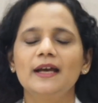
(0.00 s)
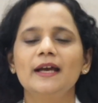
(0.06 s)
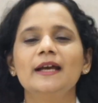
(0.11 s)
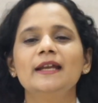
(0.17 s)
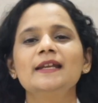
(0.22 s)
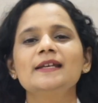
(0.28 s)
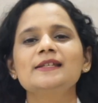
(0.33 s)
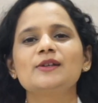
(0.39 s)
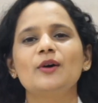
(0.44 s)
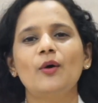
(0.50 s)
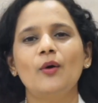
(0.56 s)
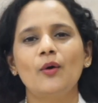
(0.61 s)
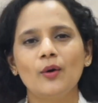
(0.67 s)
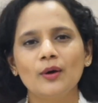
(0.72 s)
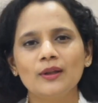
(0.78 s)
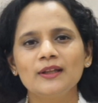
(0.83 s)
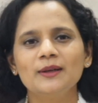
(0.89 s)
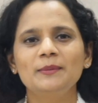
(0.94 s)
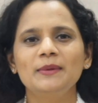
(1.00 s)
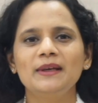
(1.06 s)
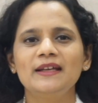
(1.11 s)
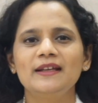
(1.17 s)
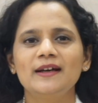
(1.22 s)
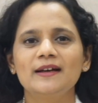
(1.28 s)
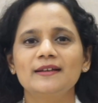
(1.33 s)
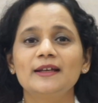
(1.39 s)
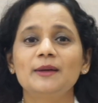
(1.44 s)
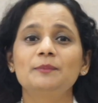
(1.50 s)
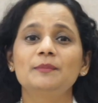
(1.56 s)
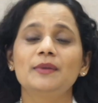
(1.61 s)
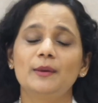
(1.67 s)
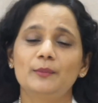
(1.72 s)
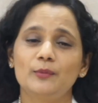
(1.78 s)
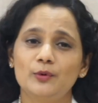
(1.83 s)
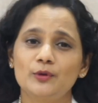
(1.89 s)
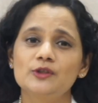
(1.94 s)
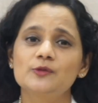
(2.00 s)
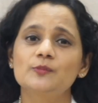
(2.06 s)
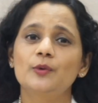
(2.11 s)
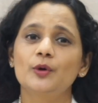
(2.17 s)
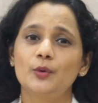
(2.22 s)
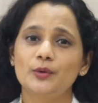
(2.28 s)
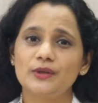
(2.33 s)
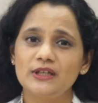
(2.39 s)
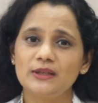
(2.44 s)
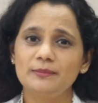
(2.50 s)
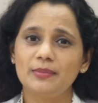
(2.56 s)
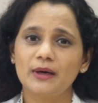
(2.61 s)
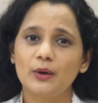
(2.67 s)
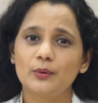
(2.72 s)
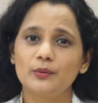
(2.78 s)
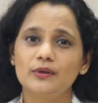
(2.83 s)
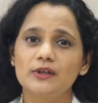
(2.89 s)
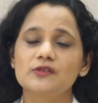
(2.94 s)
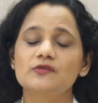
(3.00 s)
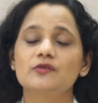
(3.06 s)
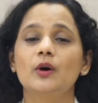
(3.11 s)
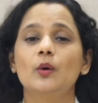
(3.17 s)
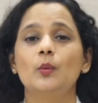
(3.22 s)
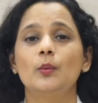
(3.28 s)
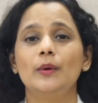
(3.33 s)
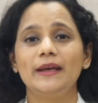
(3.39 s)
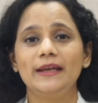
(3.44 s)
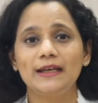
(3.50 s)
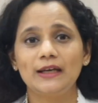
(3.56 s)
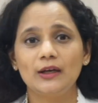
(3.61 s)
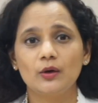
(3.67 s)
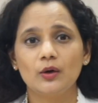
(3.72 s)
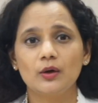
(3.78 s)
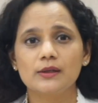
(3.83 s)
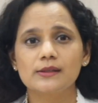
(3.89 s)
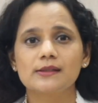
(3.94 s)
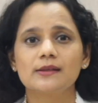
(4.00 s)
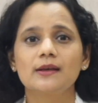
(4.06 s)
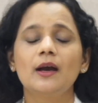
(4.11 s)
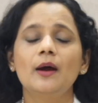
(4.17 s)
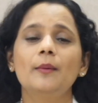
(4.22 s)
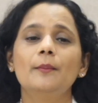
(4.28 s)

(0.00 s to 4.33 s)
It is all the media that promotes protein powders for weight loss,